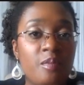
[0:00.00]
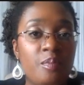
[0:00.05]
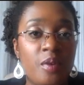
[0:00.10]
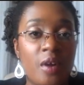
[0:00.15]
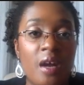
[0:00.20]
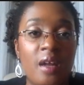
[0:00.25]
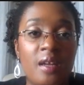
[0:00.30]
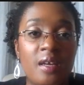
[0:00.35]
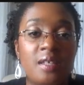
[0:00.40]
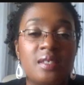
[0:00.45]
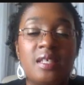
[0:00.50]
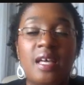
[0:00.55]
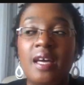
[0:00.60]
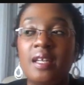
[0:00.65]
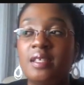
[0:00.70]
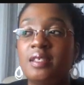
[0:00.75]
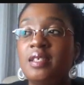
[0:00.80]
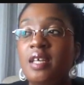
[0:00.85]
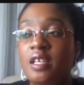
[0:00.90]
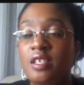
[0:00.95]
products,
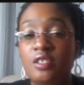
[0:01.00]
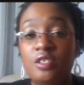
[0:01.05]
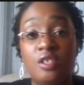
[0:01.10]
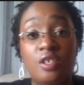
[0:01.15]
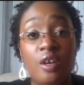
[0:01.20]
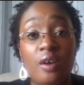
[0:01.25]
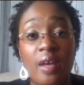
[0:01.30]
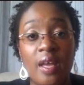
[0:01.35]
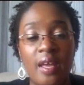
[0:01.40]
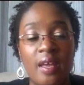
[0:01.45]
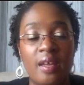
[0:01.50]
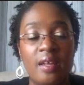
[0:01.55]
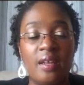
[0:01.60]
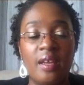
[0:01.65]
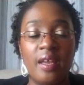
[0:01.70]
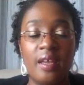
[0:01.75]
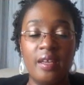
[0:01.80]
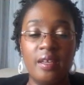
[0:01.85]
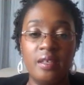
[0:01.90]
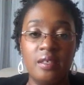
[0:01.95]
I decided to go ahead
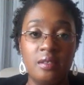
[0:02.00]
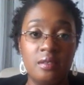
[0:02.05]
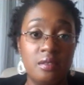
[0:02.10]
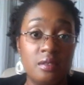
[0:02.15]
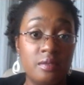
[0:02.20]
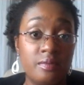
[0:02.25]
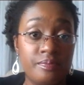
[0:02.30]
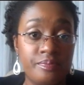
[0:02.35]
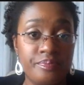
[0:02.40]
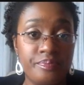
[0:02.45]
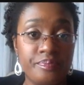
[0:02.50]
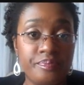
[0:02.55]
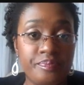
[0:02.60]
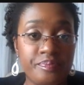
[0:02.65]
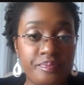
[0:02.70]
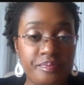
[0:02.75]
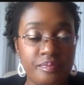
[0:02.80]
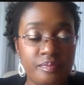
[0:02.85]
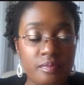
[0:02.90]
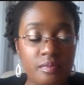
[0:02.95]
and
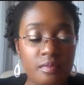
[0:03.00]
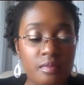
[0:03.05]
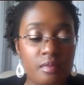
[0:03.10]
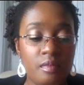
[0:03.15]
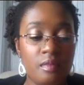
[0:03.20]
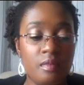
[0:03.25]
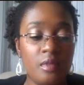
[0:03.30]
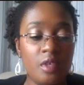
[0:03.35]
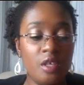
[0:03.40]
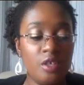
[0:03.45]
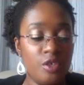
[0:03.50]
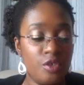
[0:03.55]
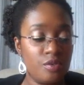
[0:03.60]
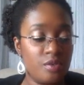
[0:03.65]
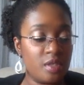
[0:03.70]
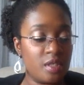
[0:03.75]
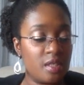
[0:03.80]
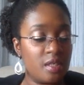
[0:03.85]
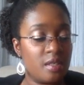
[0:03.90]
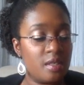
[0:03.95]

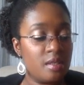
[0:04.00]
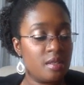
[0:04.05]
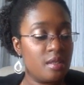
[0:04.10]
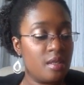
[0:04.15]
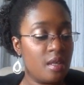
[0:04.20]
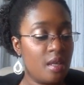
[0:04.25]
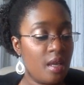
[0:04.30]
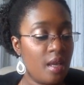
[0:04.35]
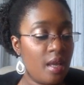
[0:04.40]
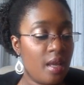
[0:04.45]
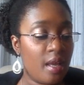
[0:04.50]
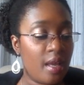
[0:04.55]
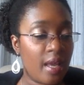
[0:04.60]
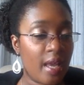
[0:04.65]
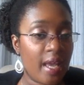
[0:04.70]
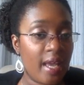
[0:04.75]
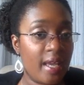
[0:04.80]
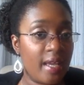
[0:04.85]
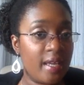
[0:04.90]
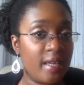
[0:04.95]
use it,
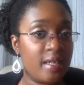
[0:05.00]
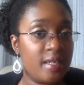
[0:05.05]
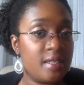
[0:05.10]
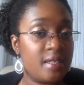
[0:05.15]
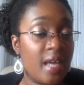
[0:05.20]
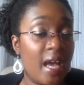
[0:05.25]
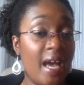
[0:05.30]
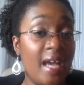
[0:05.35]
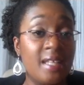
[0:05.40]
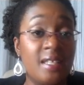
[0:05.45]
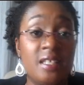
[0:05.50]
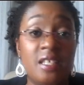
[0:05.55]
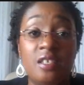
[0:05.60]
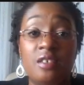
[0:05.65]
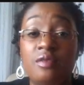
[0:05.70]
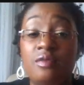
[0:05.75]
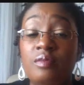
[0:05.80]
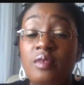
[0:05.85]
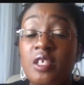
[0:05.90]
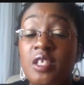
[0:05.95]
and I
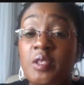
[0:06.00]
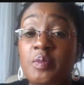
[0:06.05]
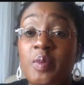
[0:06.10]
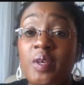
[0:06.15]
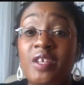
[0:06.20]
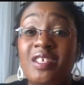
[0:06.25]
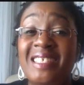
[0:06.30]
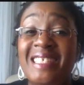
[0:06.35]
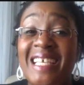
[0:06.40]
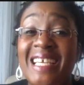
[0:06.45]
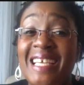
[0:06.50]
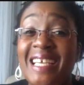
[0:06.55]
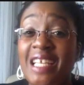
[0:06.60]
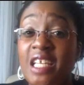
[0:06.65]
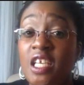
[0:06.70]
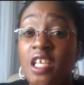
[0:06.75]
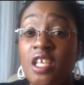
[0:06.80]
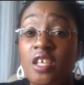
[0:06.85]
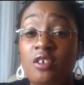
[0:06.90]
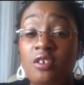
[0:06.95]
didn't experience
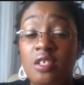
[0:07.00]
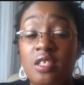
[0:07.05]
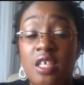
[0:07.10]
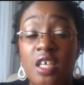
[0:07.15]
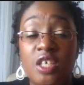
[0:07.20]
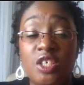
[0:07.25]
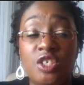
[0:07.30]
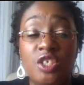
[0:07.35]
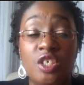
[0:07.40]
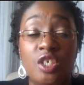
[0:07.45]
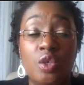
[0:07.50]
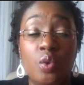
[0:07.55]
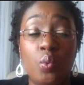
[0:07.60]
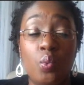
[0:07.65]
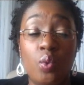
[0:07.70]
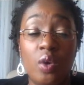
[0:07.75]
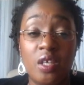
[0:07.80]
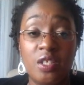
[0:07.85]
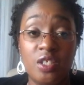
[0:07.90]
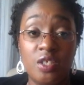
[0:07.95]
any
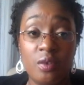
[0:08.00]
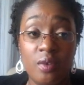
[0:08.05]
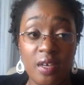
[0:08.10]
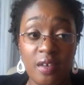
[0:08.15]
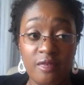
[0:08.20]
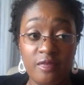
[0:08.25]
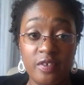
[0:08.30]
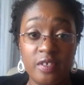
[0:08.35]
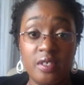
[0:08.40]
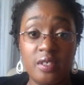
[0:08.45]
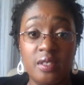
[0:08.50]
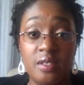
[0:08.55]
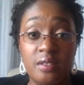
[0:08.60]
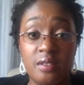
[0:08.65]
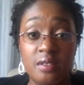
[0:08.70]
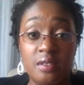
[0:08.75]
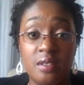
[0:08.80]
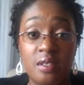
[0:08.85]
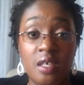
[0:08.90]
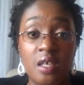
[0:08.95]
irritation whatsoever.
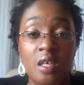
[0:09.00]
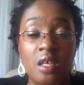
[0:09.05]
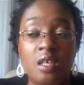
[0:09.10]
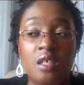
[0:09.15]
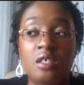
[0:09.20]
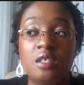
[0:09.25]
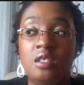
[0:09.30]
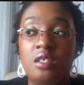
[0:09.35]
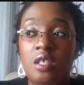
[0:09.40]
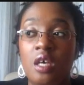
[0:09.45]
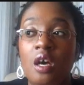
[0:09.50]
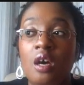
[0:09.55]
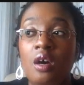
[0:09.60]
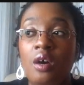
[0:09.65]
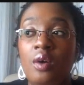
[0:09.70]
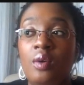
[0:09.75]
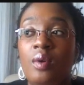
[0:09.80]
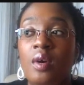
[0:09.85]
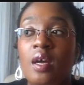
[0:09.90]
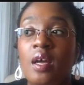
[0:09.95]

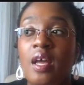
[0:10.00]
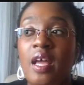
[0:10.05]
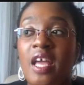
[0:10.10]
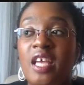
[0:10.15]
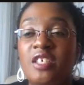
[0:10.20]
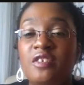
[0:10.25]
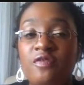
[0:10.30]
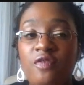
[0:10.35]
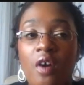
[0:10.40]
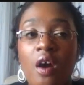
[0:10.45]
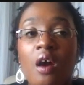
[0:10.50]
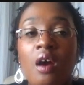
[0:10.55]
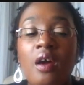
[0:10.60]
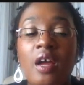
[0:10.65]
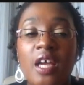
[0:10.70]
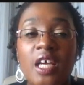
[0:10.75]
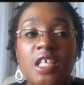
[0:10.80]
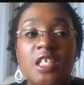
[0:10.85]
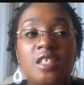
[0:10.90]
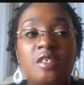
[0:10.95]
So as far
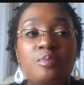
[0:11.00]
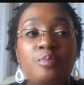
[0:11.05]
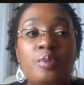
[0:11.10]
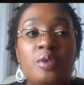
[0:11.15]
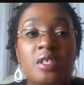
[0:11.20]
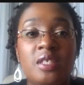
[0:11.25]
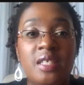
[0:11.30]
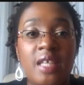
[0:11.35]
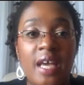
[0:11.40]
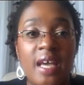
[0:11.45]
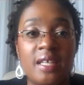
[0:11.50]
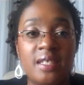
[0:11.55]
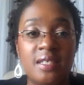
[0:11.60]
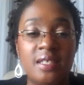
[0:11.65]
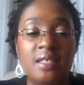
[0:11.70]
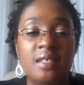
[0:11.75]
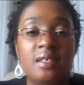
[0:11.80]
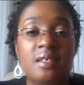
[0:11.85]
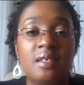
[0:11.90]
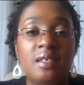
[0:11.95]
as
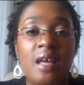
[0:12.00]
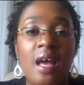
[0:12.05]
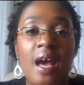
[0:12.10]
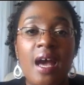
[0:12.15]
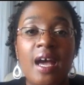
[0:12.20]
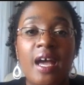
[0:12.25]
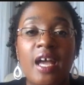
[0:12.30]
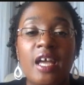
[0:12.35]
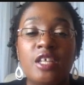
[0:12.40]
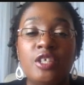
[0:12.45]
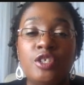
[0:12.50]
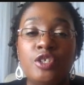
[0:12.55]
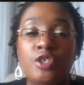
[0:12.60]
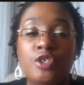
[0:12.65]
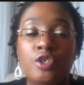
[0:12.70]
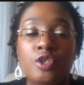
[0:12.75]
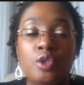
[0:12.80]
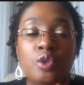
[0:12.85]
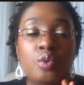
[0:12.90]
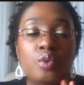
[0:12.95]
protecting, I
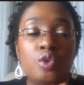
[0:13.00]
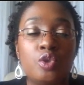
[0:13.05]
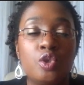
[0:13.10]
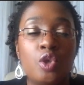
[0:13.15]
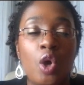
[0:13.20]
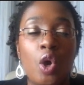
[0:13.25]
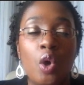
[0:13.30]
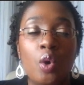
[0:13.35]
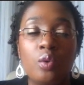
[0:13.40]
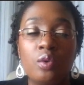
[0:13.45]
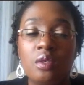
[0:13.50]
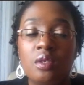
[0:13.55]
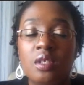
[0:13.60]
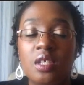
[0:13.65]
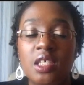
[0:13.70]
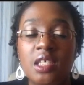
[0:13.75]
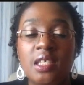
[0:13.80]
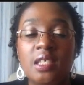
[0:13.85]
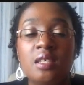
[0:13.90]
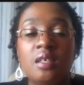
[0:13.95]
do
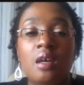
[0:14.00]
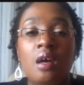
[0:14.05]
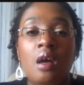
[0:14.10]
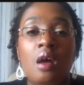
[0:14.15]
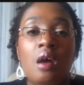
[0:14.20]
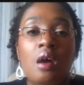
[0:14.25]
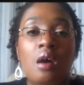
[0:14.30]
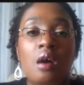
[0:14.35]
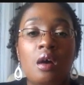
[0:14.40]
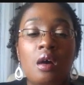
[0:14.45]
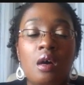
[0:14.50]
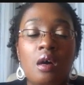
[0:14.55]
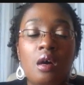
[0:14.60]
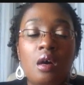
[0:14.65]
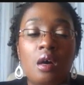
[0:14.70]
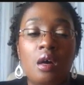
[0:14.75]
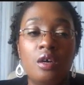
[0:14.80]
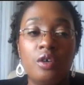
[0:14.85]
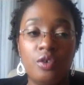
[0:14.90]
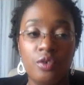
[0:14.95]
totally
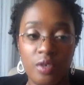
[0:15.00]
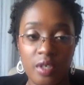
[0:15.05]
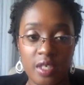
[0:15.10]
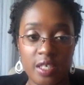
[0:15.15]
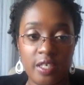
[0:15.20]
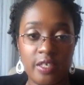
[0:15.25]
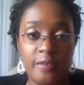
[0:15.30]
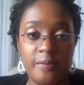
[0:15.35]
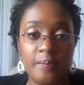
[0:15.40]
agree.